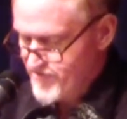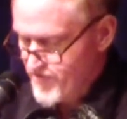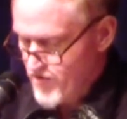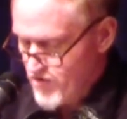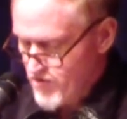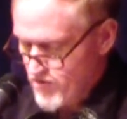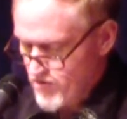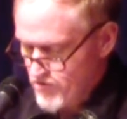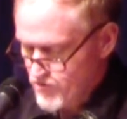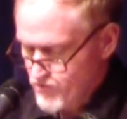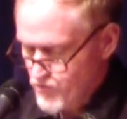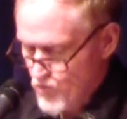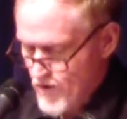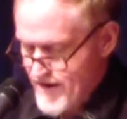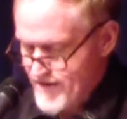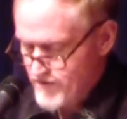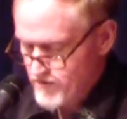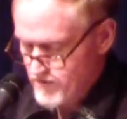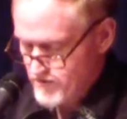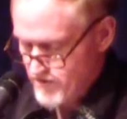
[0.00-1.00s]
falls
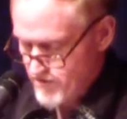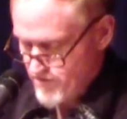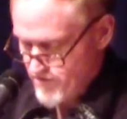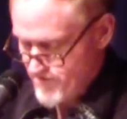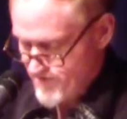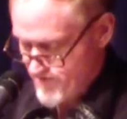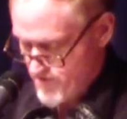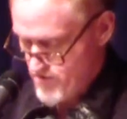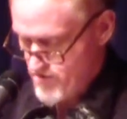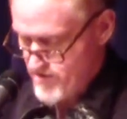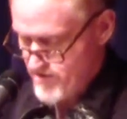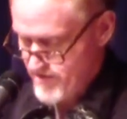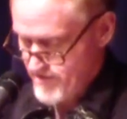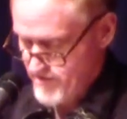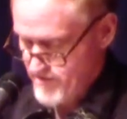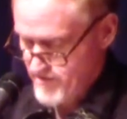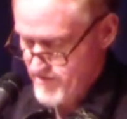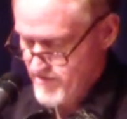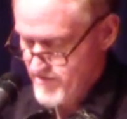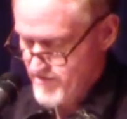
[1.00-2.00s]
wild on her
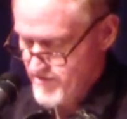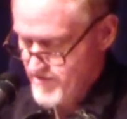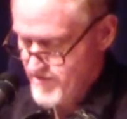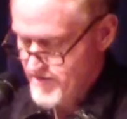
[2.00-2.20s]
forehead,